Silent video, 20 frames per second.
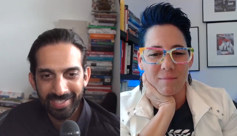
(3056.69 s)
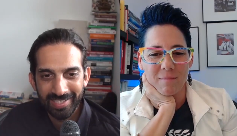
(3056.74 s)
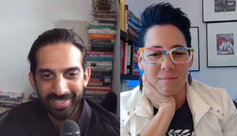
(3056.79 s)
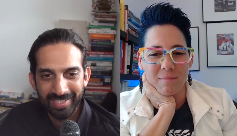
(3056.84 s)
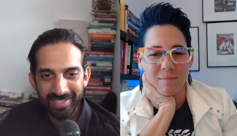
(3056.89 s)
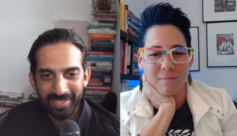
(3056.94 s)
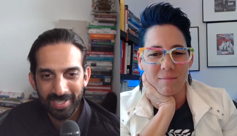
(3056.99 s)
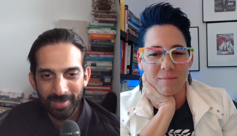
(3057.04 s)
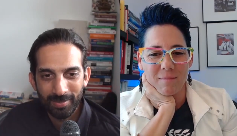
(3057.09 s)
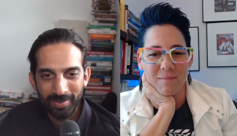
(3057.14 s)
Speaker 1: and
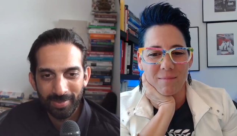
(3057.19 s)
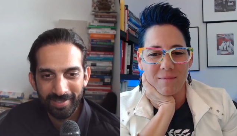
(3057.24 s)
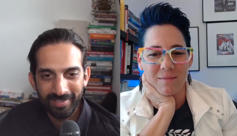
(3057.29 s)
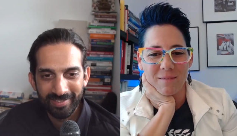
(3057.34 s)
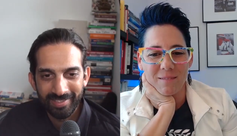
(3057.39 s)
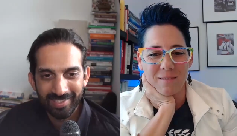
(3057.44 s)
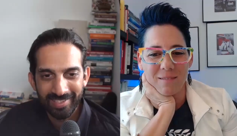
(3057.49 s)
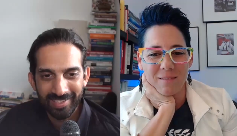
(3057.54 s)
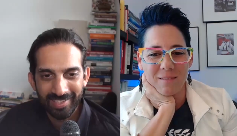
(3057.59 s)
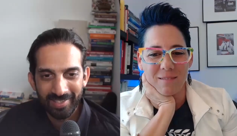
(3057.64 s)

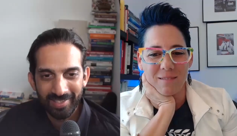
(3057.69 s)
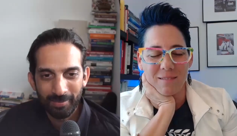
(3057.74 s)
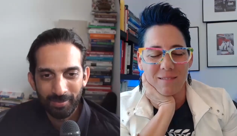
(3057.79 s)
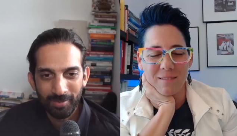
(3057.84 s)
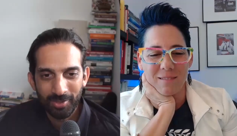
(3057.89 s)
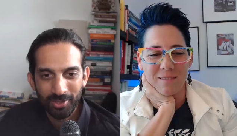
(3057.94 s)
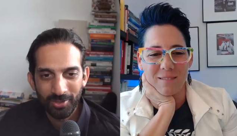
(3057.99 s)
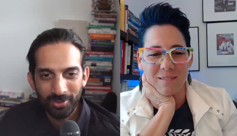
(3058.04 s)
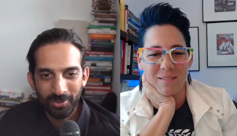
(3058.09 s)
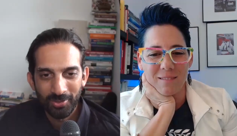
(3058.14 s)
experience. I'm
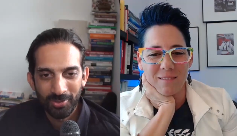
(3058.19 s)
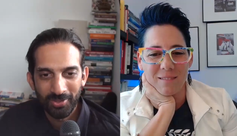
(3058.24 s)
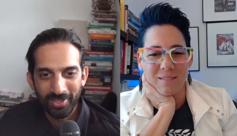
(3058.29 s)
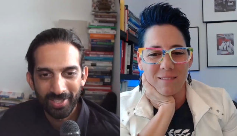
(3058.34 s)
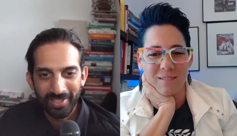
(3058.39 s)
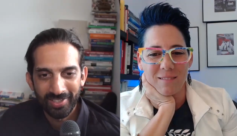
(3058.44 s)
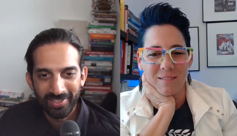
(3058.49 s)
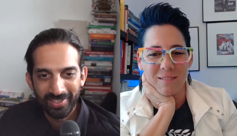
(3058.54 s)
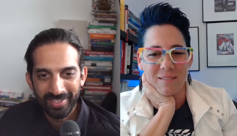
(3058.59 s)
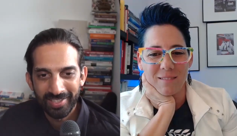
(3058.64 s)
sure that
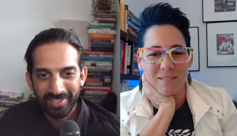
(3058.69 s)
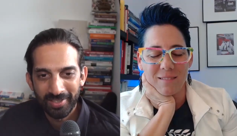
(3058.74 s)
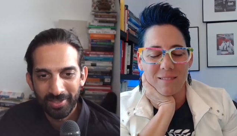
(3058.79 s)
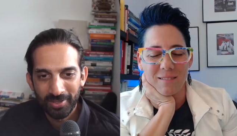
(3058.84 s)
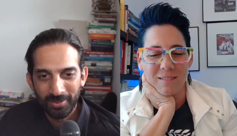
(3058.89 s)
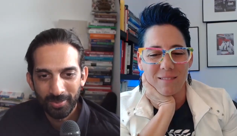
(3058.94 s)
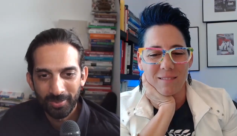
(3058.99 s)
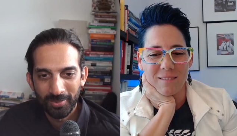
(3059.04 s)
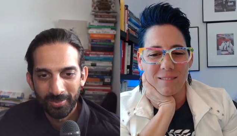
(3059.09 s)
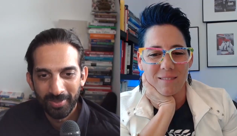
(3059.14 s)
our listeners
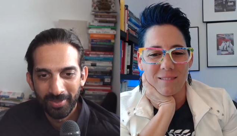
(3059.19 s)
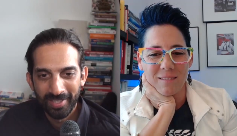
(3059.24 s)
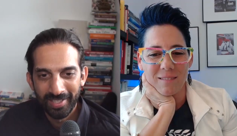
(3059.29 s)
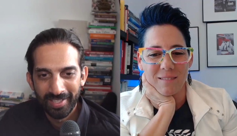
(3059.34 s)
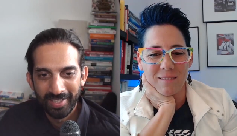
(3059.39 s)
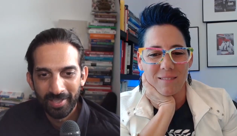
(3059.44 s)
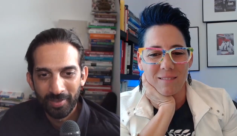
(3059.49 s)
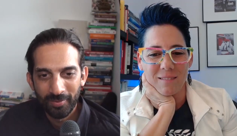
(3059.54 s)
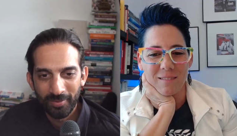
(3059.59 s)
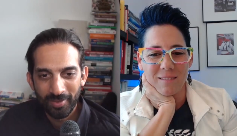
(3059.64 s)
will
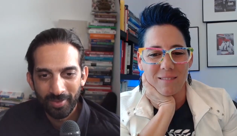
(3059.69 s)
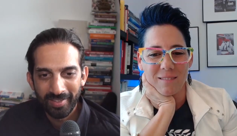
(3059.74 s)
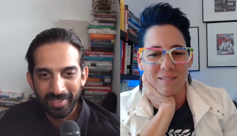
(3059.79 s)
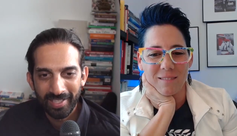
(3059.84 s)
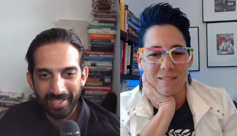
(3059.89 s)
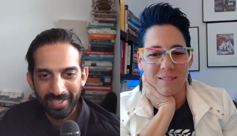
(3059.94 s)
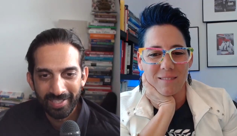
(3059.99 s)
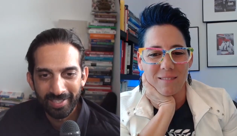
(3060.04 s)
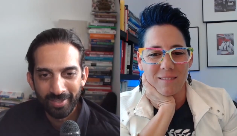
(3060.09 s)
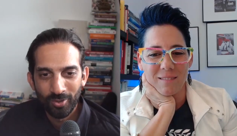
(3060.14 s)
find
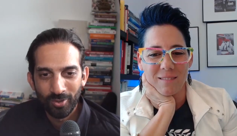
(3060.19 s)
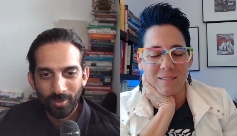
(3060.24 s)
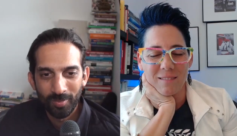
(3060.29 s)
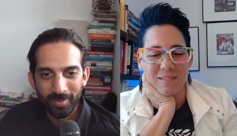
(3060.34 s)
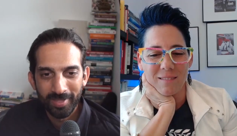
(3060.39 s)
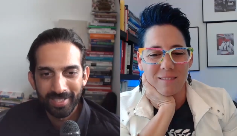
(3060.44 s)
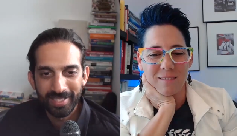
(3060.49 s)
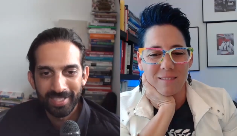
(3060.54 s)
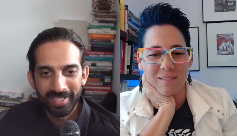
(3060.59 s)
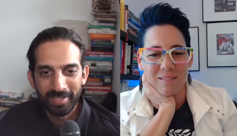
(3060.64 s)
that
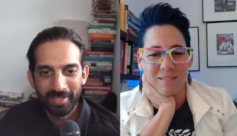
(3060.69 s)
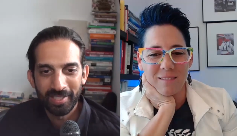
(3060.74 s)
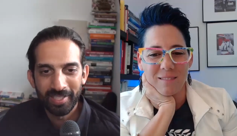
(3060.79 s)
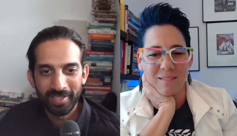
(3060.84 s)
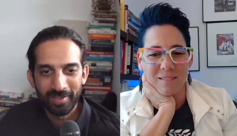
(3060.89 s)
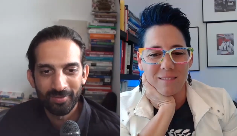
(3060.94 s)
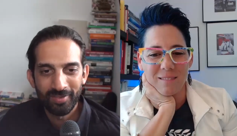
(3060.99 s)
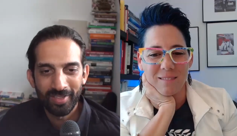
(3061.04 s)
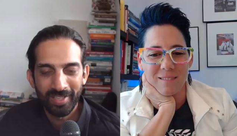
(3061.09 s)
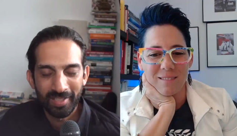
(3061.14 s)
enormously
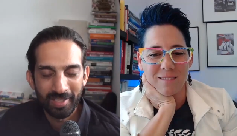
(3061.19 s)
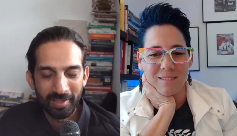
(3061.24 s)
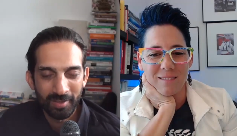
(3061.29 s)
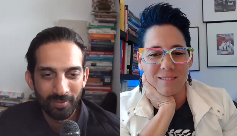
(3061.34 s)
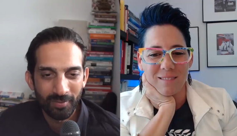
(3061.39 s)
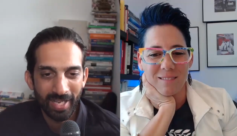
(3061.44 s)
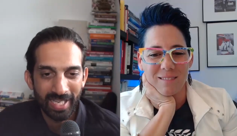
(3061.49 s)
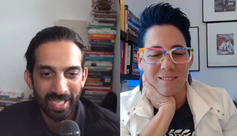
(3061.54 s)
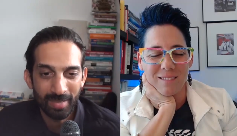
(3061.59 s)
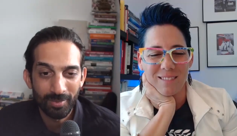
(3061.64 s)
as, as
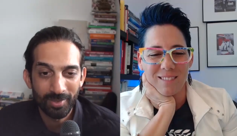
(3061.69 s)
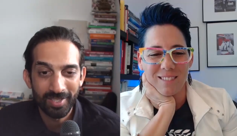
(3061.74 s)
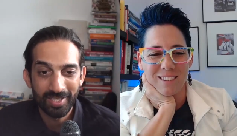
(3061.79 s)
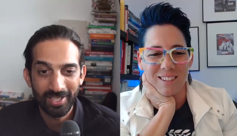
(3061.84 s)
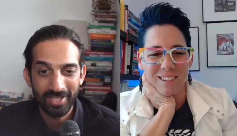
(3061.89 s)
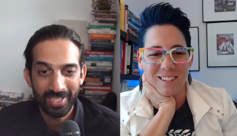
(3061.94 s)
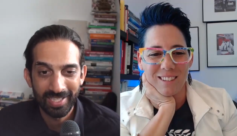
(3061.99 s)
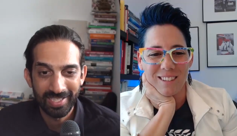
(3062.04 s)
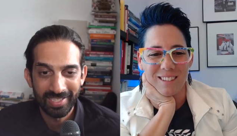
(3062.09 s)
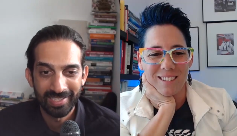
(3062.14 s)
valuable as
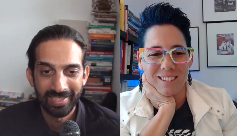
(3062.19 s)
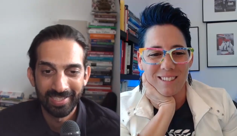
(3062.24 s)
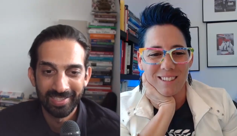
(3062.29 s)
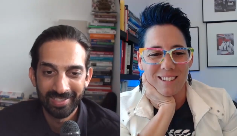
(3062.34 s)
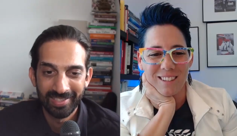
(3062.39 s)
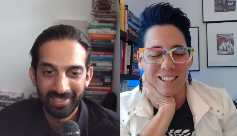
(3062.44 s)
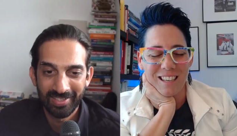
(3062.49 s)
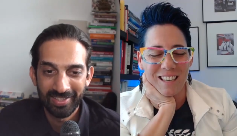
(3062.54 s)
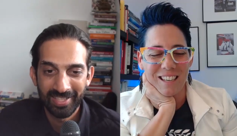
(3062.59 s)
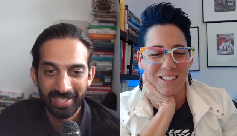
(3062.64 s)
I did.
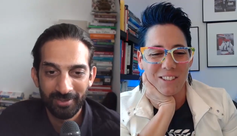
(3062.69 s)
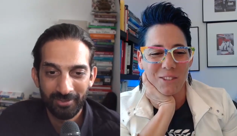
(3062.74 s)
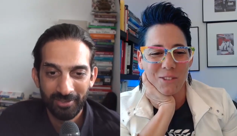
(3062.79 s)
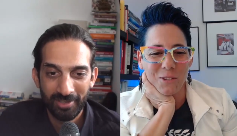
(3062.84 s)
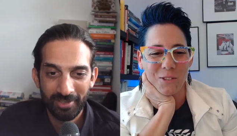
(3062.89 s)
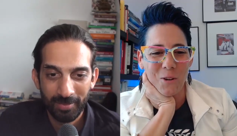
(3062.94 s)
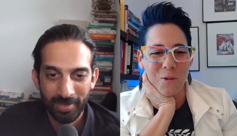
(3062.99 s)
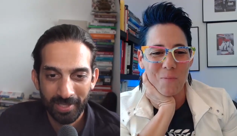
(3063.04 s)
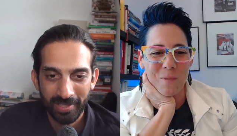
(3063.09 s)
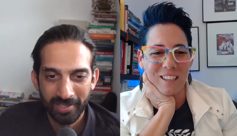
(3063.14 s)
So
Speaker 2: thank, thank you very
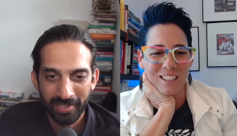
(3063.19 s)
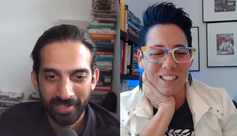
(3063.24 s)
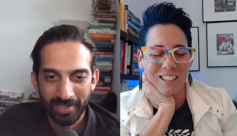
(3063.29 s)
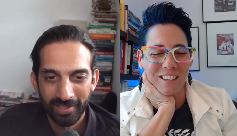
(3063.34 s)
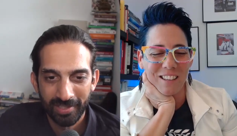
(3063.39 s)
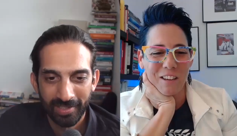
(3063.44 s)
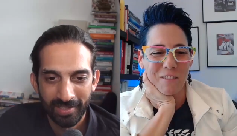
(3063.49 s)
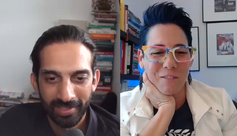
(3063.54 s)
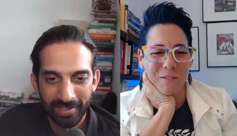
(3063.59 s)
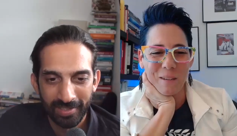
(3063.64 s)
you so much. much.
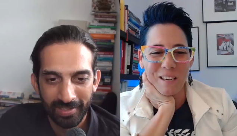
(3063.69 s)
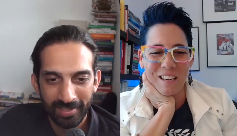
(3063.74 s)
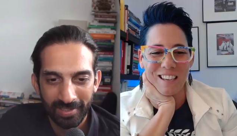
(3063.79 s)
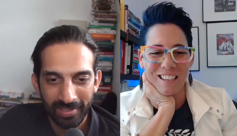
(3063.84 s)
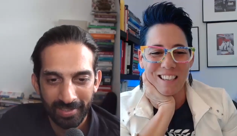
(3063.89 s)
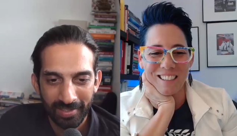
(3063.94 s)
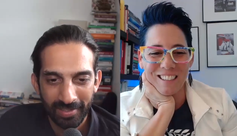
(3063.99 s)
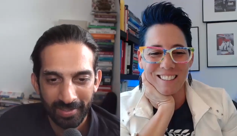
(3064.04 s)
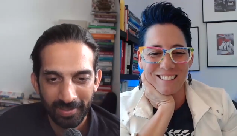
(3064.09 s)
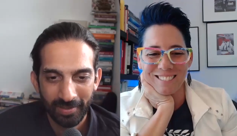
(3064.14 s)
I loved
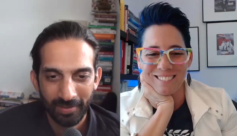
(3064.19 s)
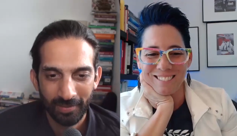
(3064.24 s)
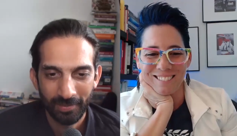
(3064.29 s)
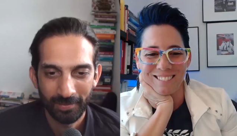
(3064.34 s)
being here.